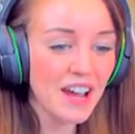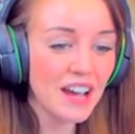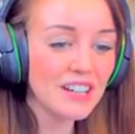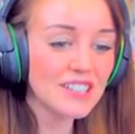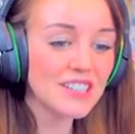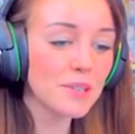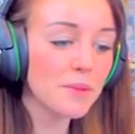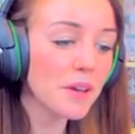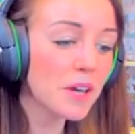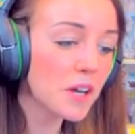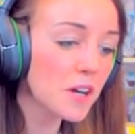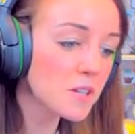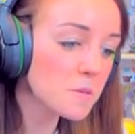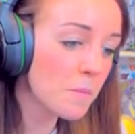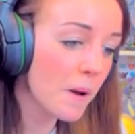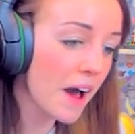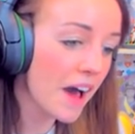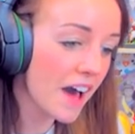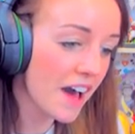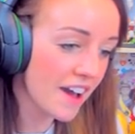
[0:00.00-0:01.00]
So we could
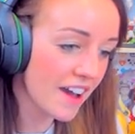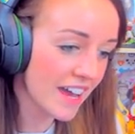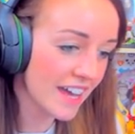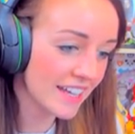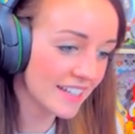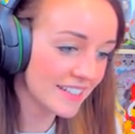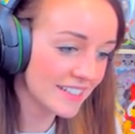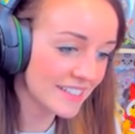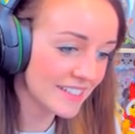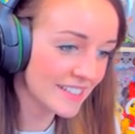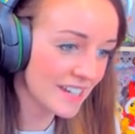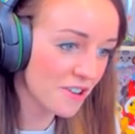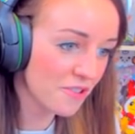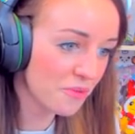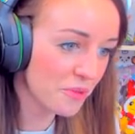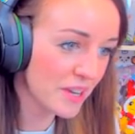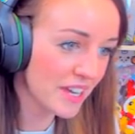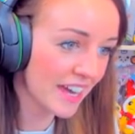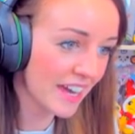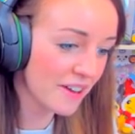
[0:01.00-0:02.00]
put her in. So if
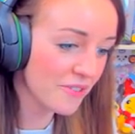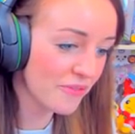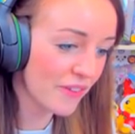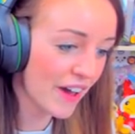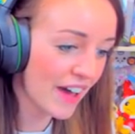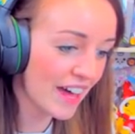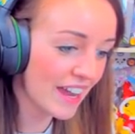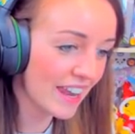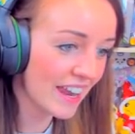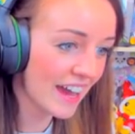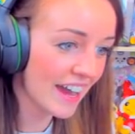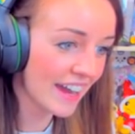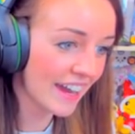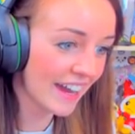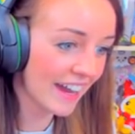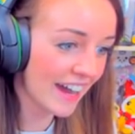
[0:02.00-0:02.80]
we give her like,